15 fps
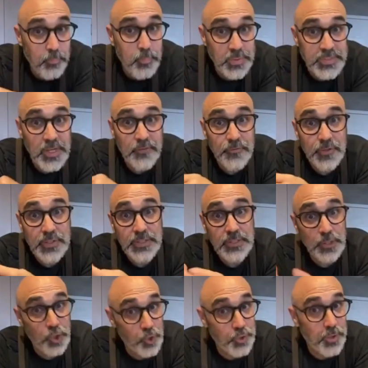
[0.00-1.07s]
But definitely
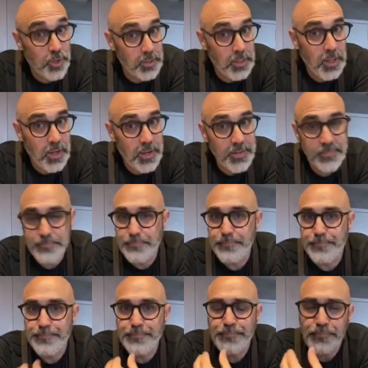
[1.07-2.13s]
learn online.
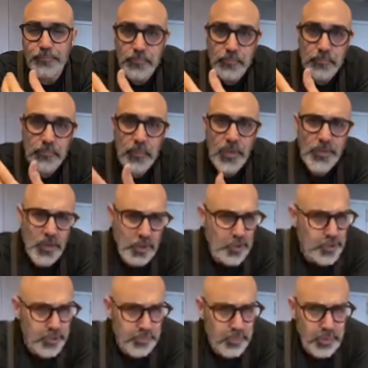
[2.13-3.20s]
There are
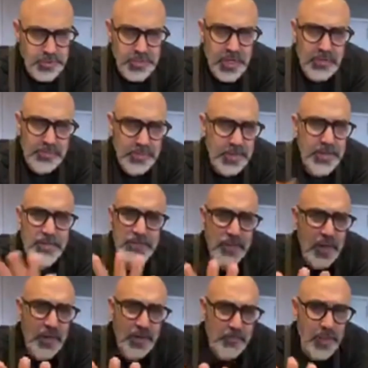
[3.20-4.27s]
good books out there,
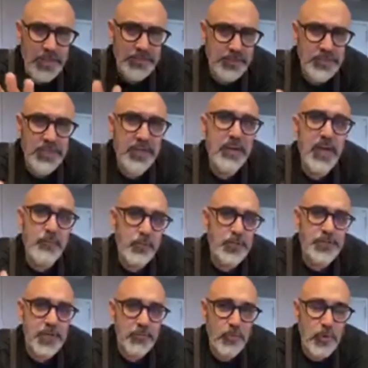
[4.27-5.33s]
and I'm not just saying that
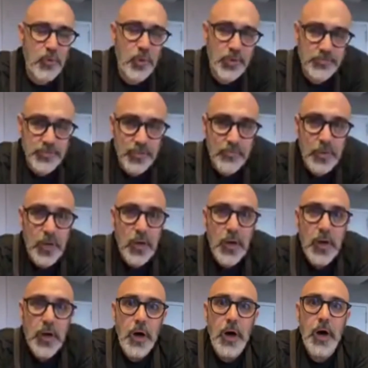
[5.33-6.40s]
because I wrote one of them.
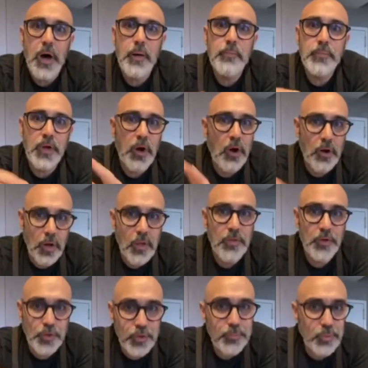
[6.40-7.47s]
There are
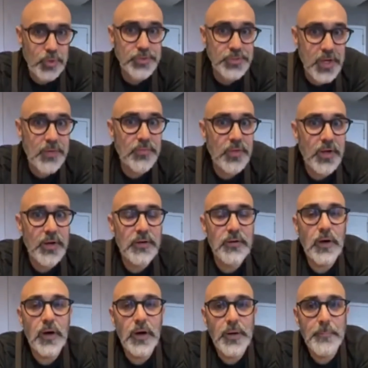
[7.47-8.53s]
other good books out there.
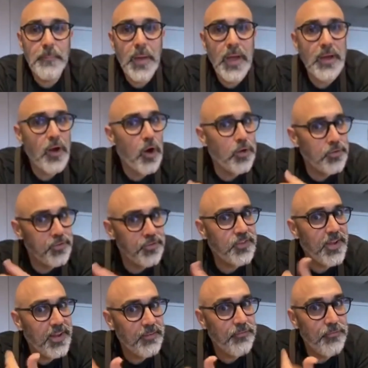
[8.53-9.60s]
And
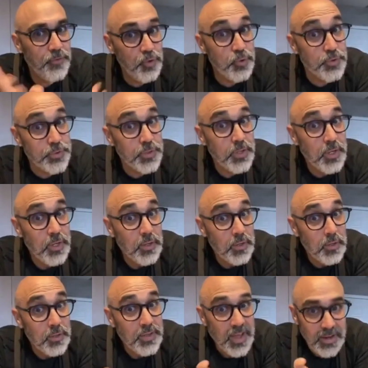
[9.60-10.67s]
understand food.
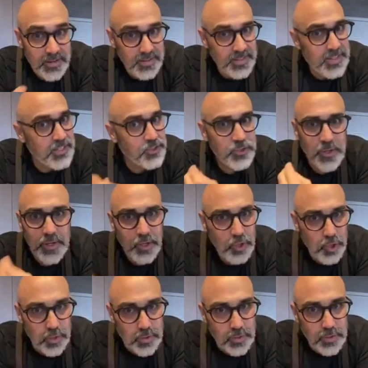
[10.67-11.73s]
Get in the kitchen and
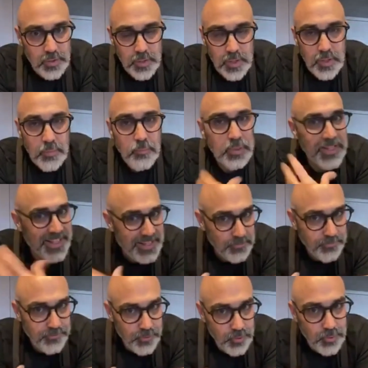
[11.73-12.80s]
cook. Plate
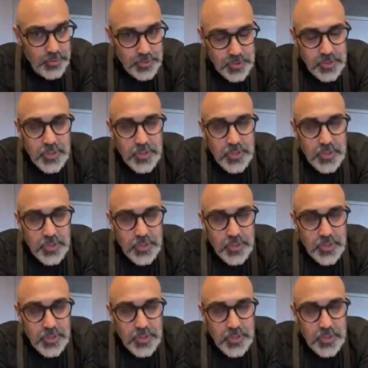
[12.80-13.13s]
food.